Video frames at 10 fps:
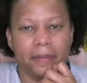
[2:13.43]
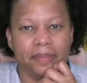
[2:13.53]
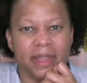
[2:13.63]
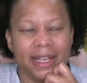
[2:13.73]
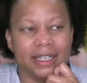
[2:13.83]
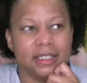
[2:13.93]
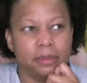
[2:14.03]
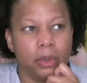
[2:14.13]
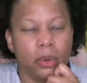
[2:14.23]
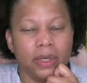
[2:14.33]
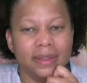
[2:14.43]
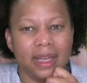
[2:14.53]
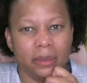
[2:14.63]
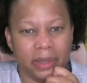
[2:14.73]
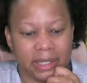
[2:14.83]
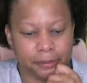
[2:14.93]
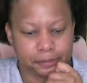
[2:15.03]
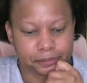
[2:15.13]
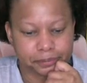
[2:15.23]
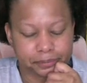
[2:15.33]
And it's important that we
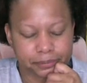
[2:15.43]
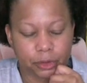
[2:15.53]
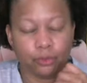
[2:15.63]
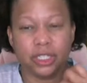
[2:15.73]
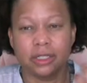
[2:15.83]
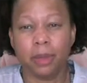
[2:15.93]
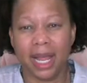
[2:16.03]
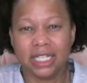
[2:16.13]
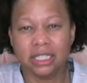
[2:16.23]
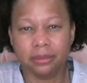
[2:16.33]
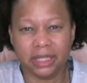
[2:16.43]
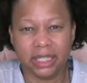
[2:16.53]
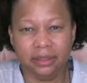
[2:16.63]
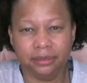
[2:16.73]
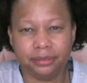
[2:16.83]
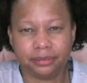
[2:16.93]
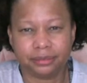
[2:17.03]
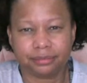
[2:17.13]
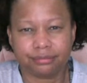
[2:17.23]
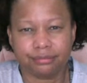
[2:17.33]
responsibly
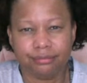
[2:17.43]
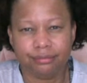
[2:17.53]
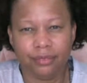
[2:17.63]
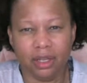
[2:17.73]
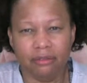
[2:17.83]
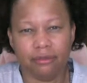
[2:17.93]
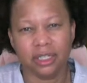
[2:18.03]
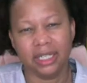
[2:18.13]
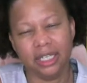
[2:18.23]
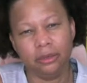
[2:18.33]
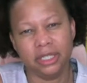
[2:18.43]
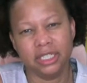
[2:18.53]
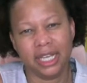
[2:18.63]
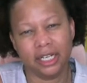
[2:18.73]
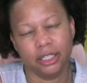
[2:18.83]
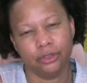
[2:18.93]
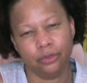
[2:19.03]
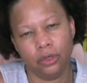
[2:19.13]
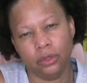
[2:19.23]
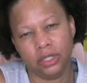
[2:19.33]
relinquish that
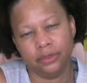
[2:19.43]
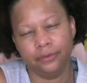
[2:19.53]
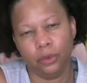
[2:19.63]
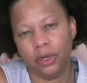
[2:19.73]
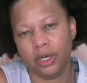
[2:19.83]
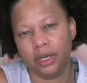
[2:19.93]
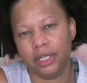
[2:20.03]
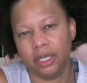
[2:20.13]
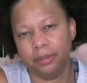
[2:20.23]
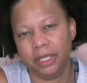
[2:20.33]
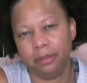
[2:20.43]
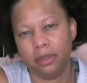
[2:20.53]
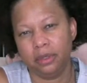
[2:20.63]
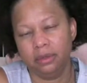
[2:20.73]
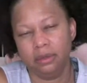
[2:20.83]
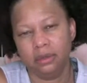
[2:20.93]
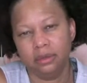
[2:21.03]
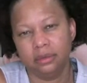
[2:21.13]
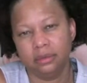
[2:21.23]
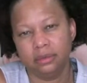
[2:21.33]
control and afford our young people,
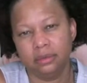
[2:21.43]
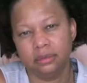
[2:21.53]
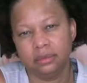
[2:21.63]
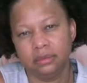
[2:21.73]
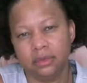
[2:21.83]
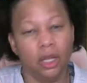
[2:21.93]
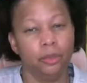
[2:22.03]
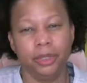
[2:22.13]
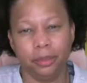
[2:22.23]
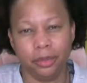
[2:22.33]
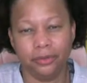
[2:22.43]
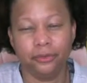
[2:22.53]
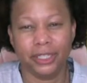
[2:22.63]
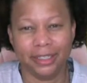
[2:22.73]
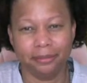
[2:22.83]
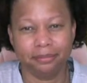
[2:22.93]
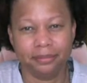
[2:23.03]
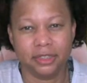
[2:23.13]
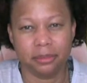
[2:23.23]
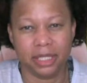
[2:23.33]
all people, freedom
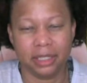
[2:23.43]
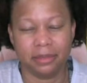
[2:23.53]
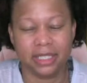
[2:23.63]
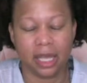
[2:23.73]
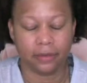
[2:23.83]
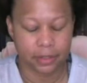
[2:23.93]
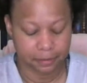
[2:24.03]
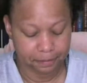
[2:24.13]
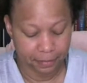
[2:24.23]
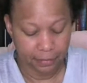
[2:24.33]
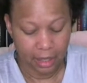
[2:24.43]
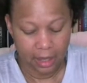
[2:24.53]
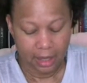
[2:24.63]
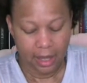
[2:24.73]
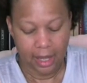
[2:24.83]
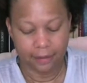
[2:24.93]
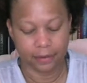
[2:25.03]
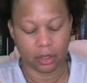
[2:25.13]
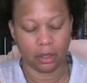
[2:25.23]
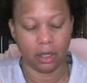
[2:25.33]
to be themselves. I
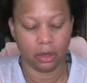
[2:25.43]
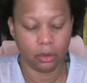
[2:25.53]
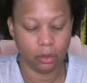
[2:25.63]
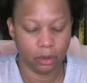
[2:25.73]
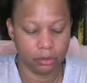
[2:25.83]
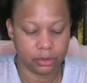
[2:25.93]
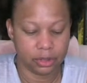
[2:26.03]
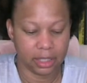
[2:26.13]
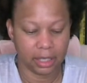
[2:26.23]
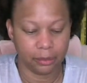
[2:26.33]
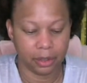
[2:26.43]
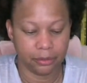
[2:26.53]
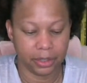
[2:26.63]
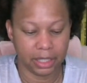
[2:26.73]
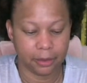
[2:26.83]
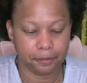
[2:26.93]
have a quote that I want to read.